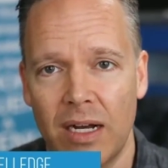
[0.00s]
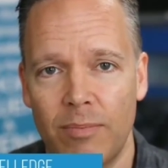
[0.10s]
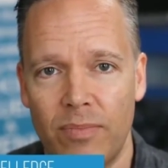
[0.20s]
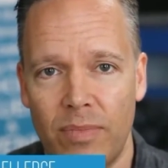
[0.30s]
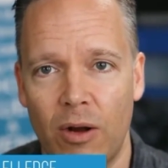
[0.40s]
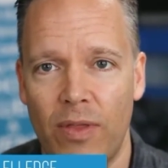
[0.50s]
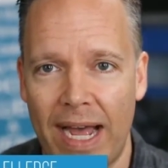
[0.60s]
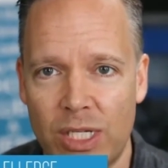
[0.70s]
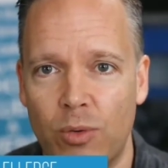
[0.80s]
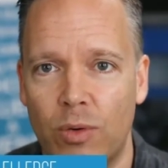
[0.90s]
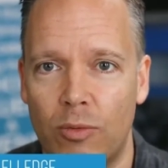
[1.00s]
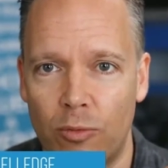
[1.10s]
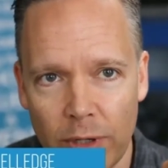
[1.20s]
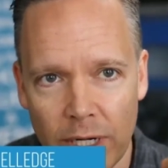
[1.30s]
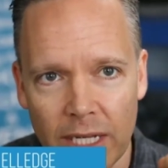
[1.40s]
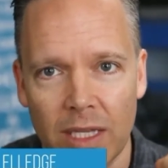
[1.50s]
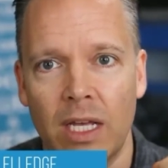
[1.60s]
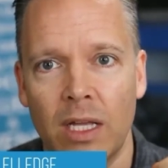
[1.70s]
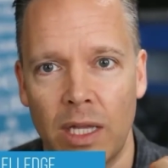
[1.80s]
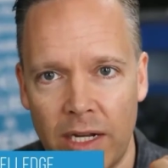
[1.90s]
you know, that's where it really
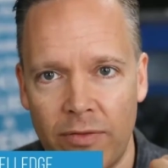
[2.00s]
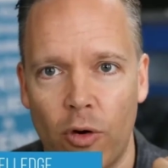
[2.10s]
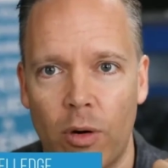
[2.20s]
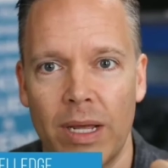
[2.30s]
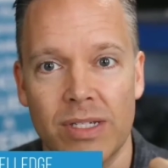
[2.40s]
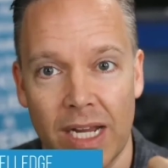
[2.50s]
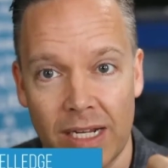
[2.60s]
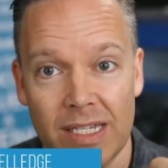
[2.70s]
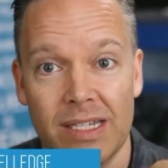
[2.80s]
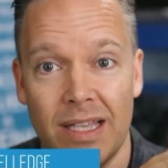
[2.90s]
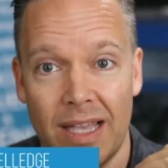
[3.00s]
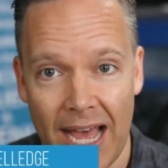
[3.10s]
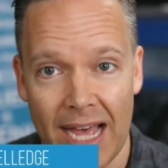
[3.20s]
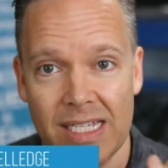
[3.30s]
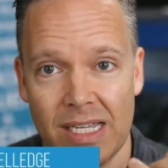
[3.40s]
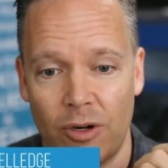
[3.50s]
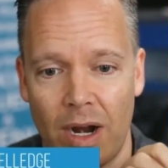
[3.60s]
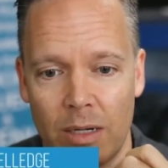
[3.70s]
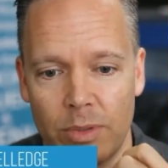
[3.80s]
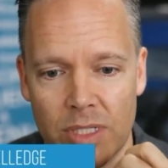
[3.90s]
clicked for me. I was like, that's
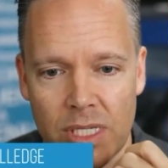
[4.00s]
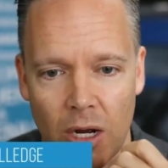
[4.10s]
incredible. So